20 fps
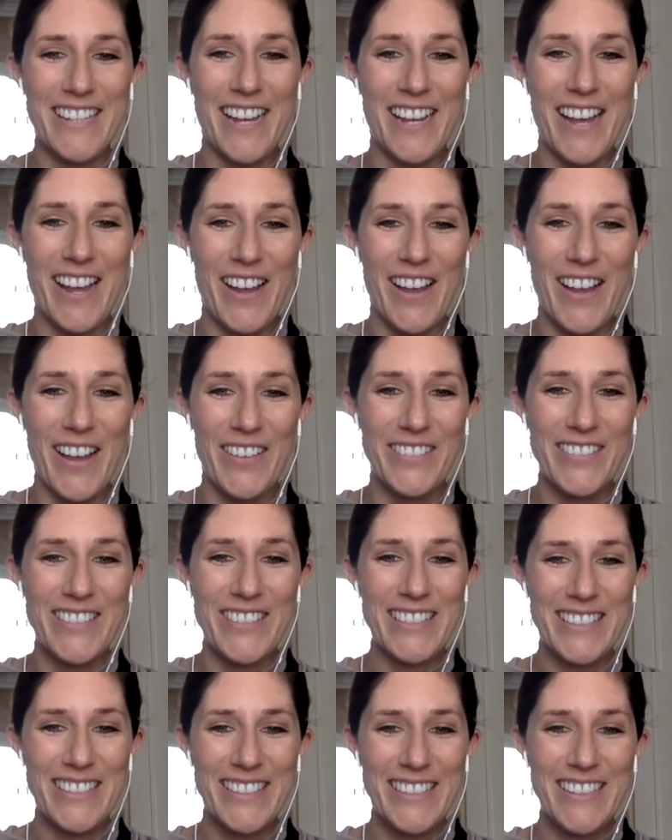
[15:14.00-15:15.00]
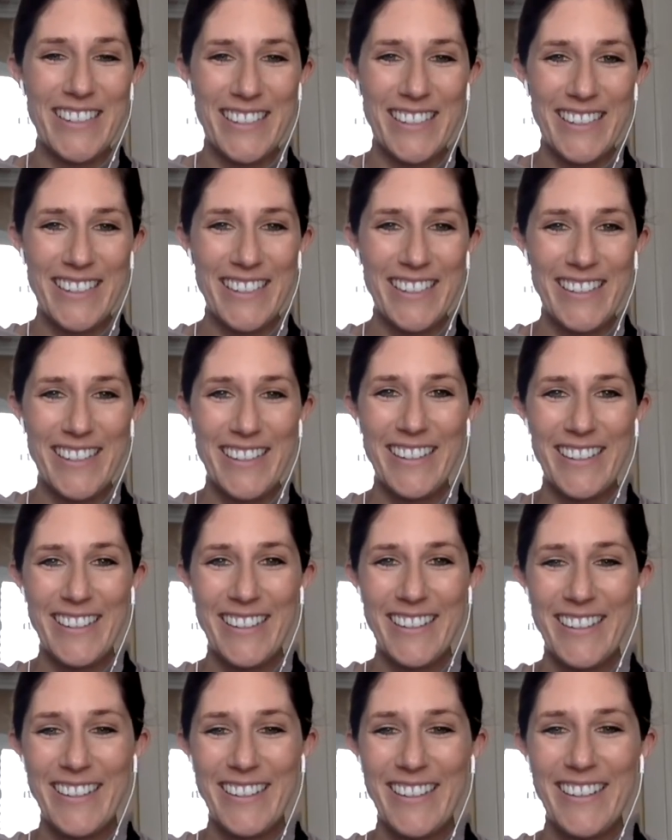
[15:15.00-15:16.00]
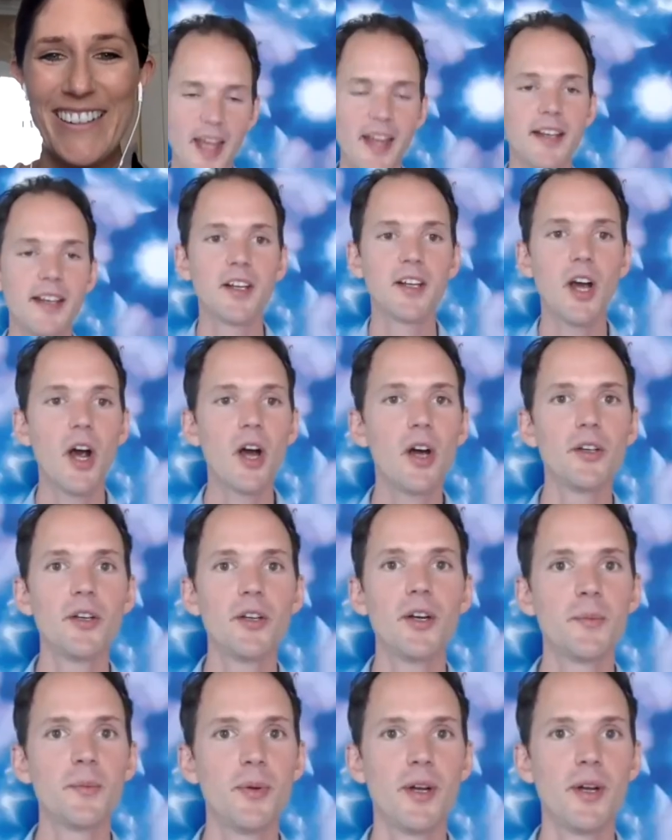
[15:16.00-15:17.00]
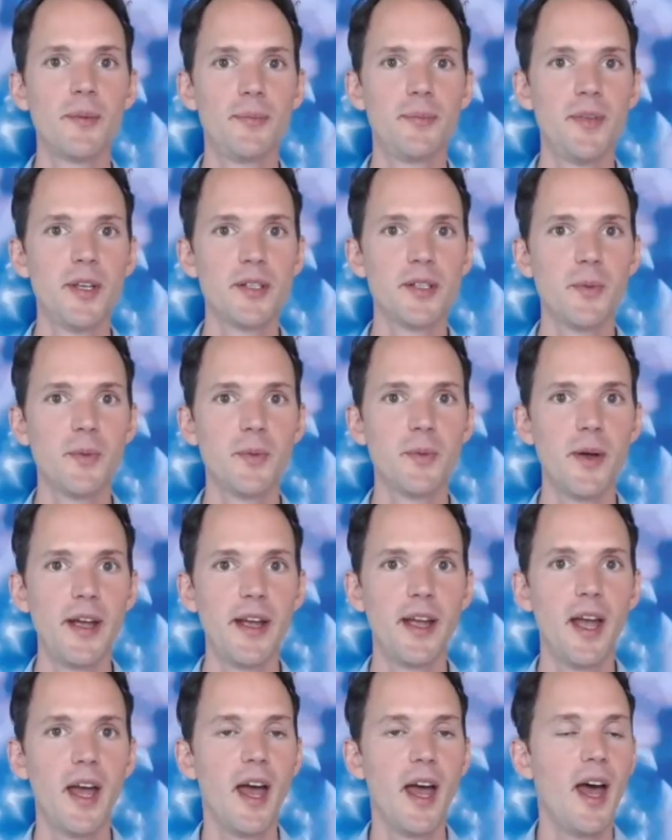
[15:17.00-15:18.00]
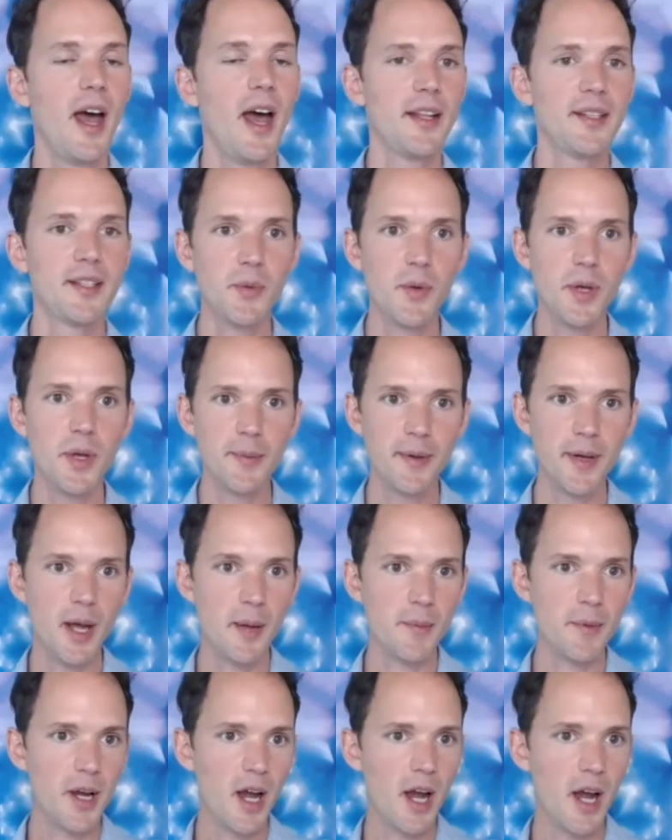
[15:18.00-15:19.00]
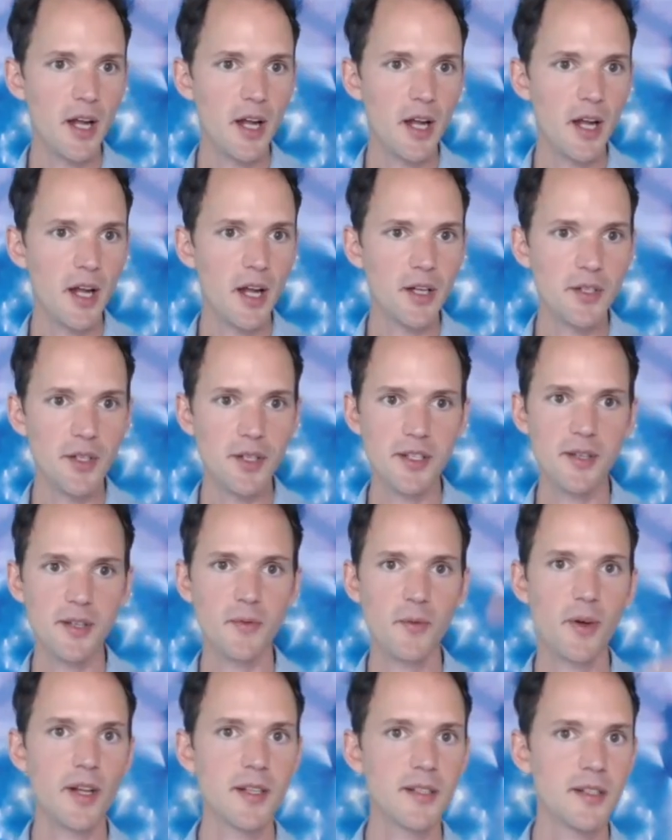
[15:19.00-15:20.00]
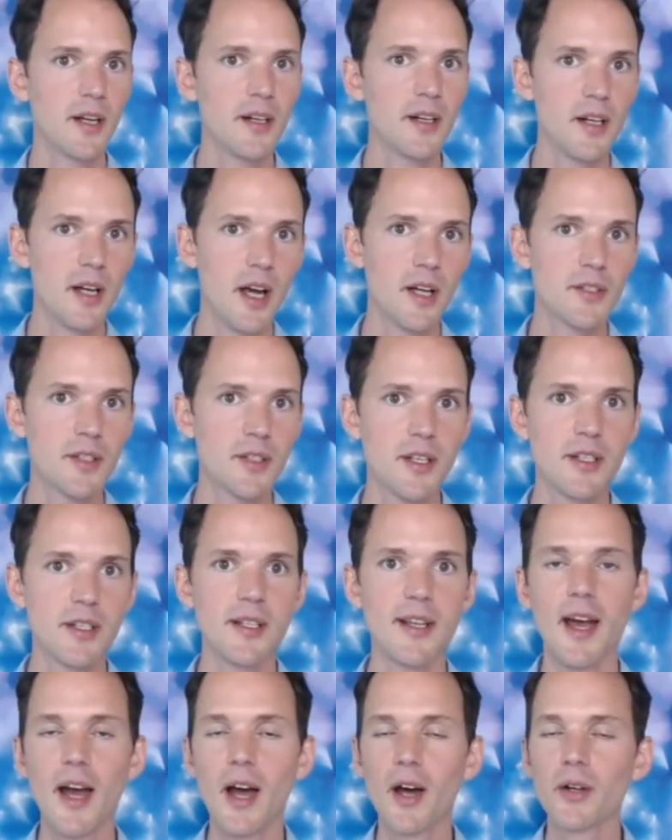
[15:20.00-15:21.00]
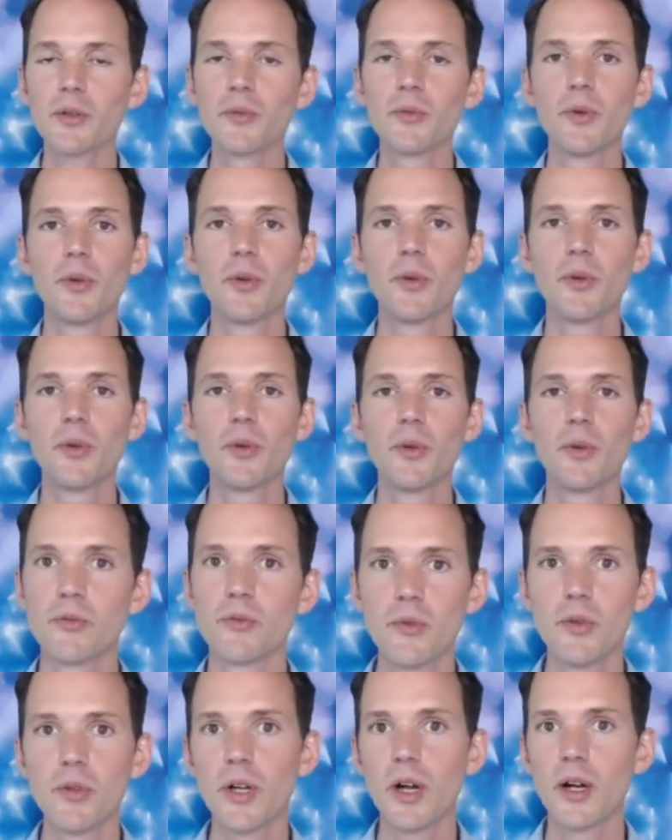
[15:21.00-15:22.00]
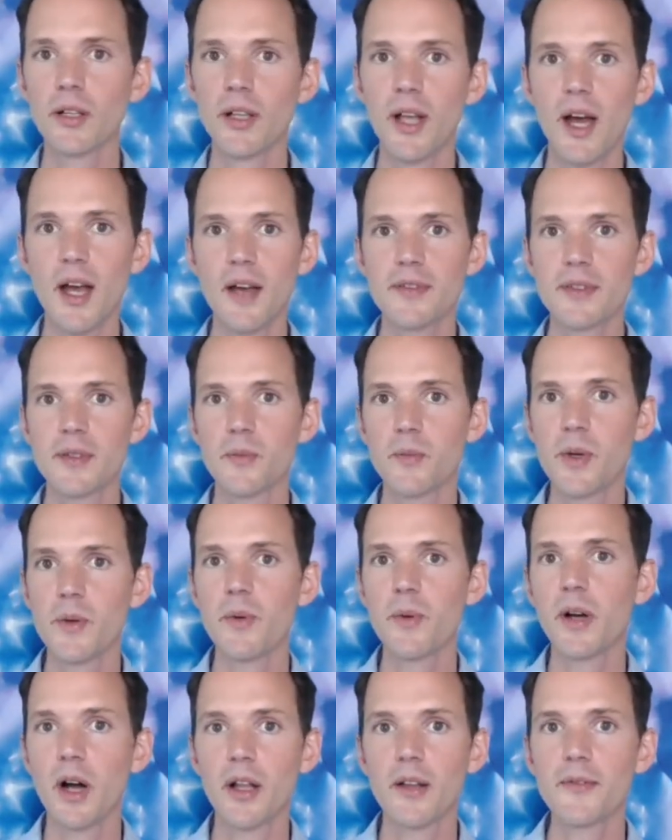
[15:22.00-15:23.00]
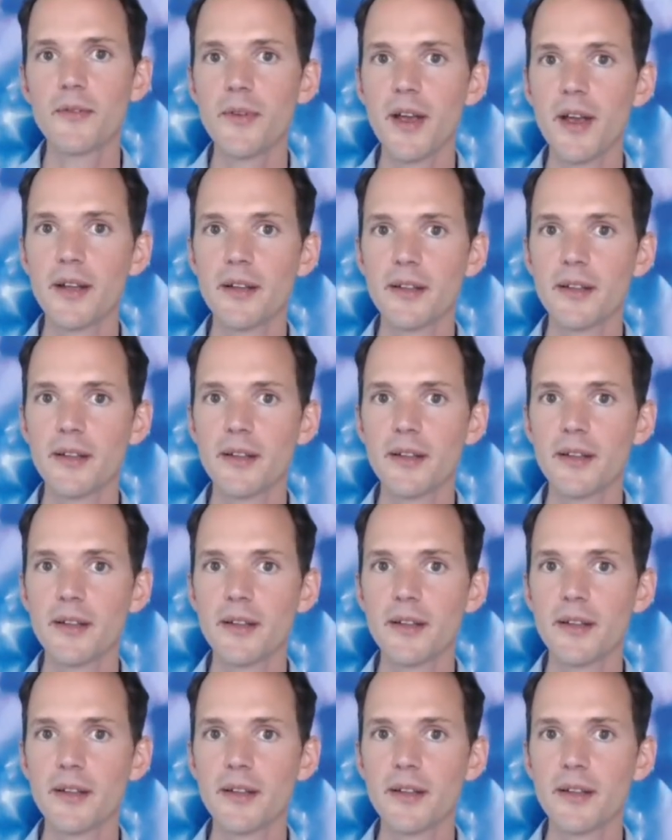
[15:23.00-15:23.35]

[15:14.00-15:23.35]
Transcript: yes. Yes. And Carl Jung put it this way until we become conscious of what is unconscious, the outer world can rule our lives and we will call it fate.